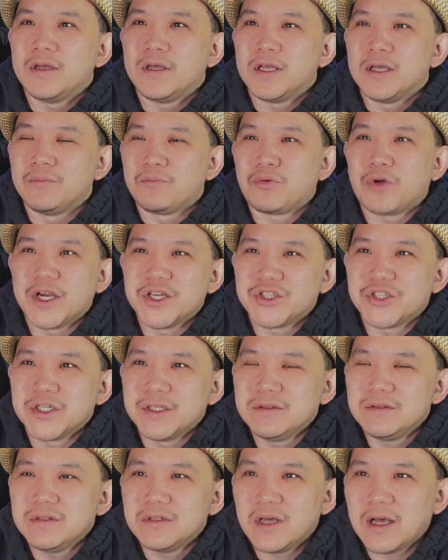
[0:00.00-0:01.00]

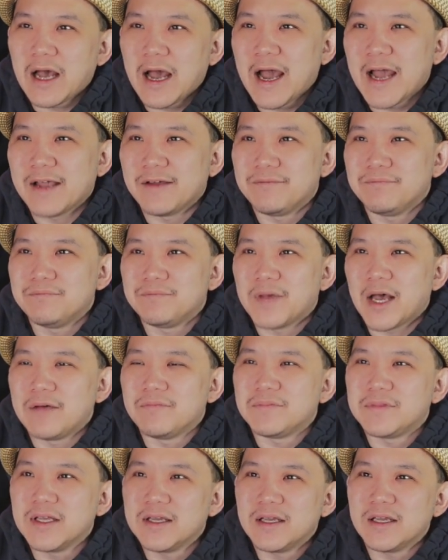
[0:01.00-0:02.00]
impression,
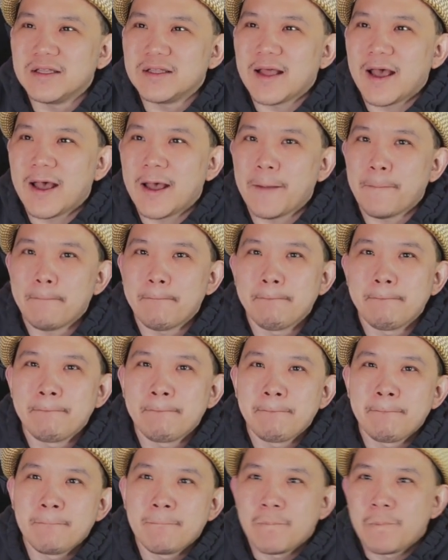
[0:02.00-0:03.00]
I'm thinking that
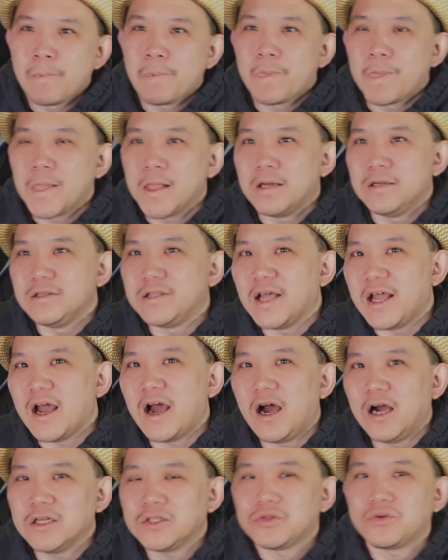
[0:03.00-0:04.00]
they
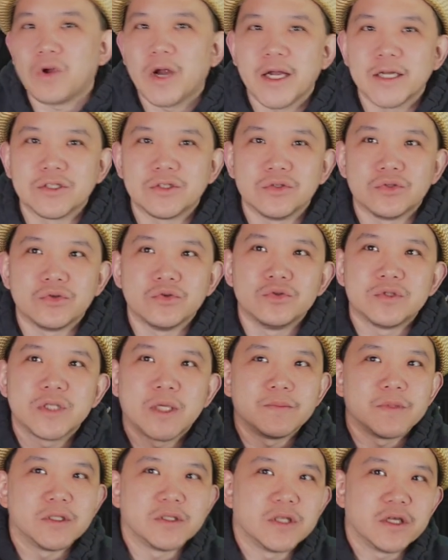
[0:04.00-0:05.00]
are trying to do
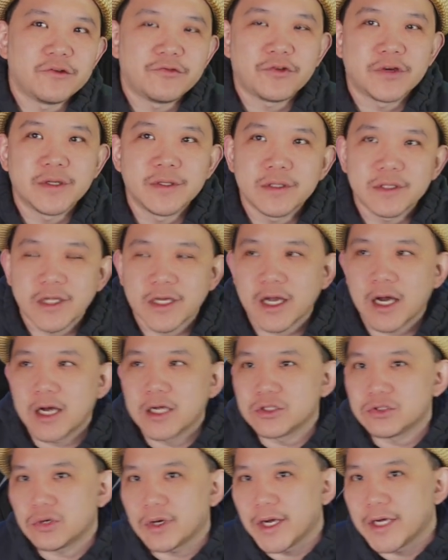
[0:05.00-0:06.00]
something different. They
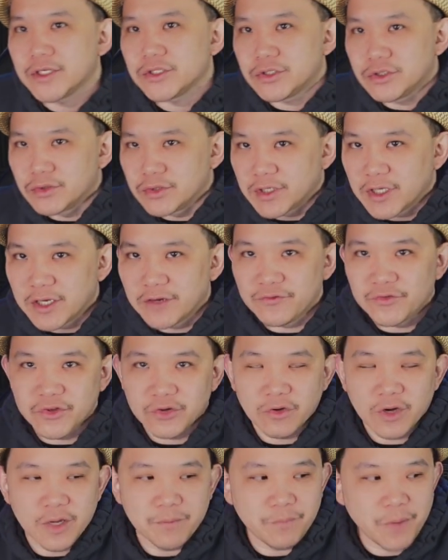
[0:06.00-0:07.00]
are trying to give
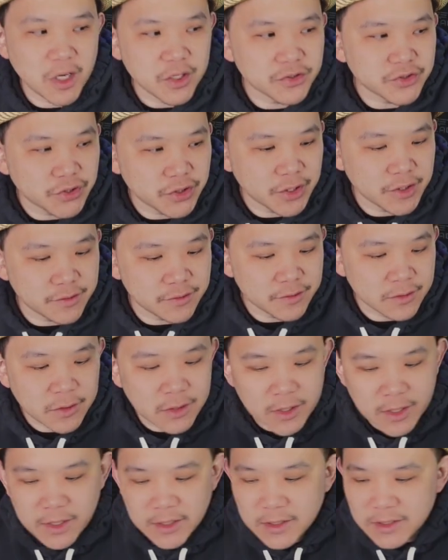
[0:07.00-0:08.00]
you a pungent,
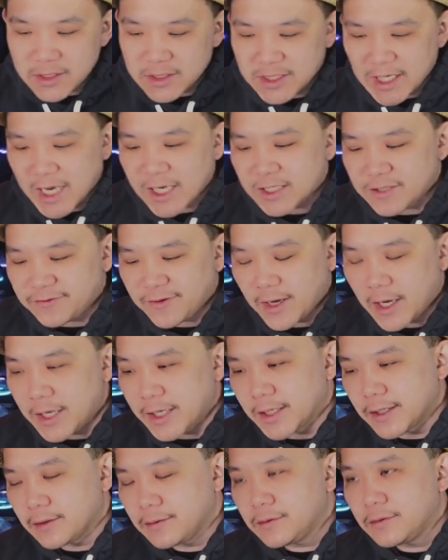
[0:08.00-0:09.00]

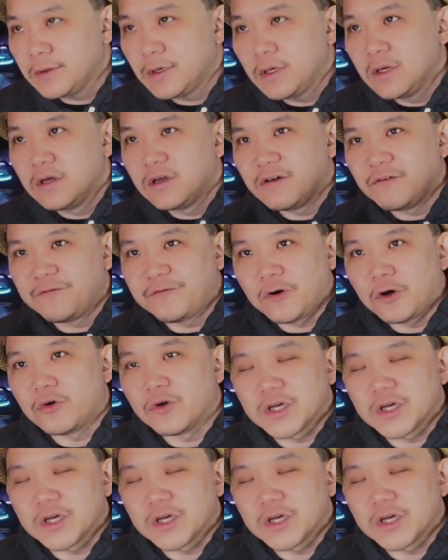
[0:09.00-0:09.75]
satisfying, full